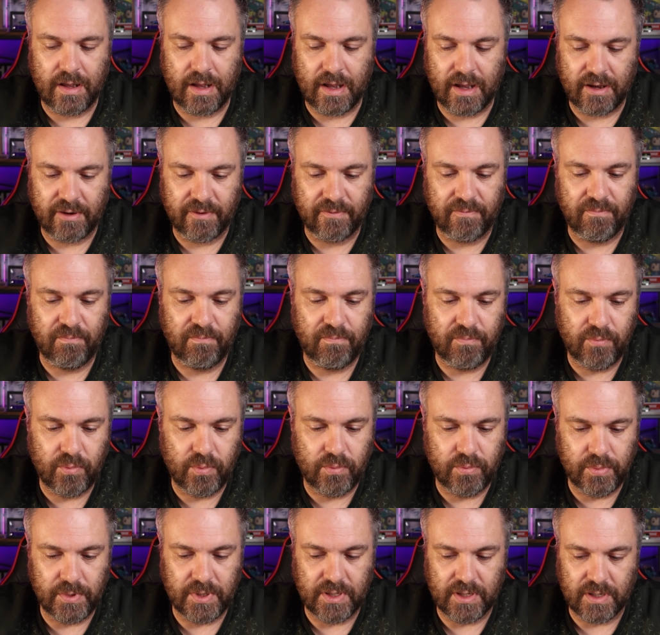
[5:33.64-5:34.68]
out of,
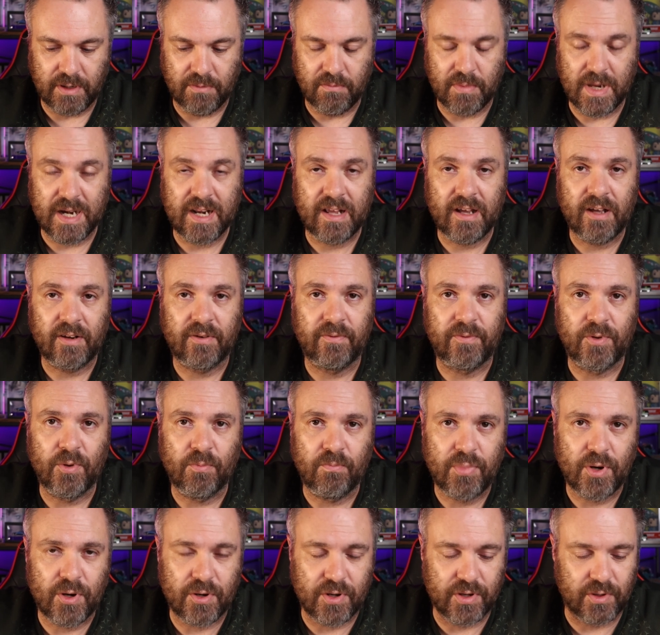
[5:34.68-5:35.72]
you know, money out of your
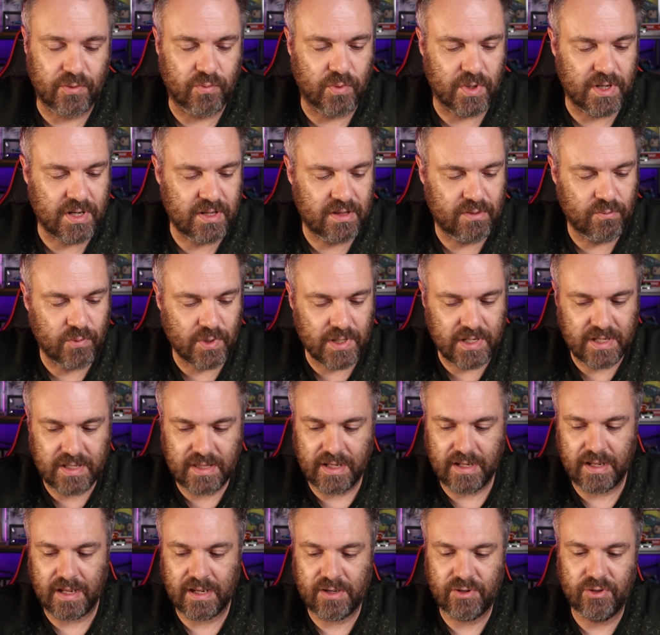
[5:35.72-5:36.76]
pocket. What did what did
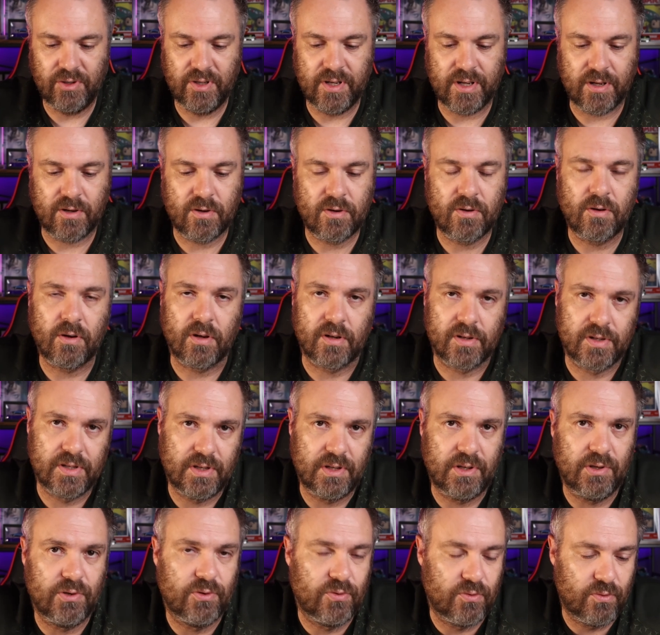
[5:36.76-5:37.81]
they actually
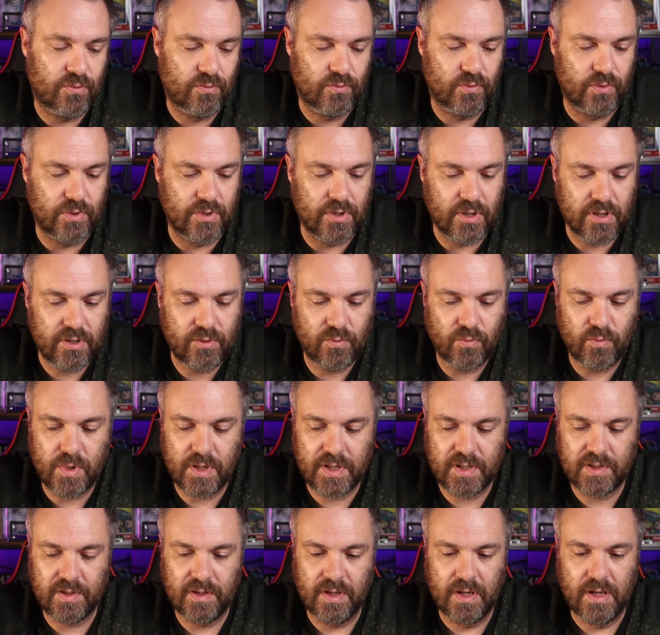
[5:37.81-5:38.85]
cost you? Not
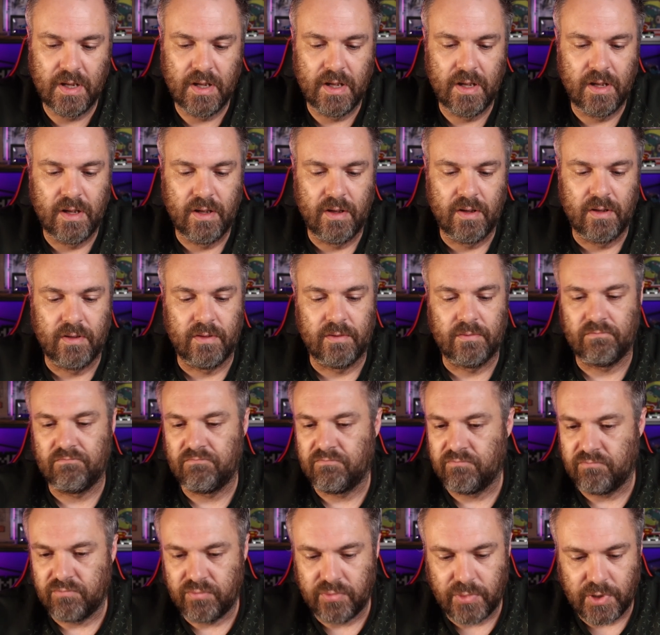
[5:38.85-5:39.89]
what
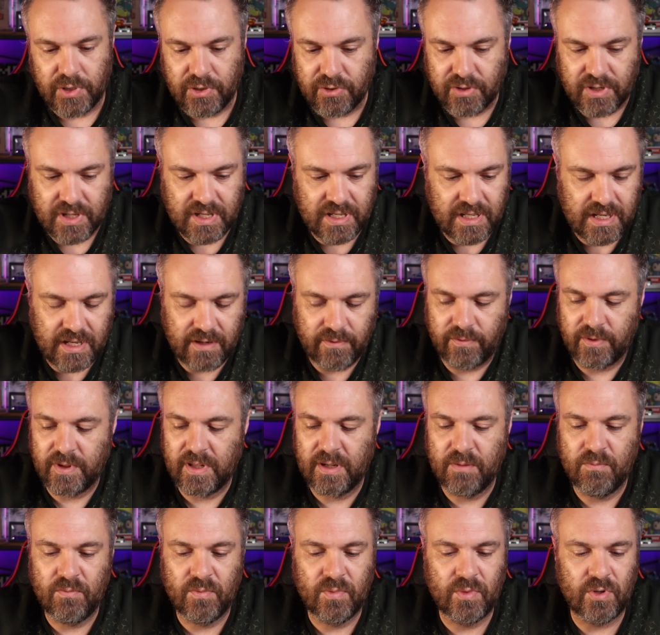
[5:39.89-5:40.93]
you can get for
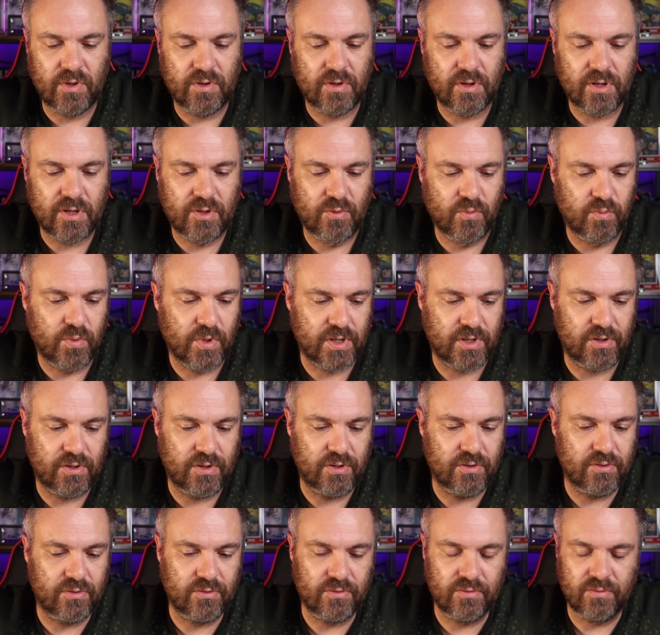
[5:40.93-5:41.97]
them, not what
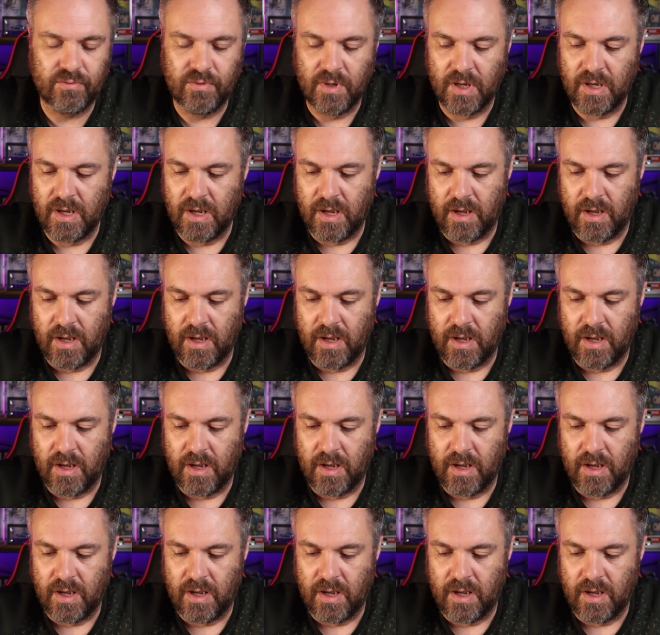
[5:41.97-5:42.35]
you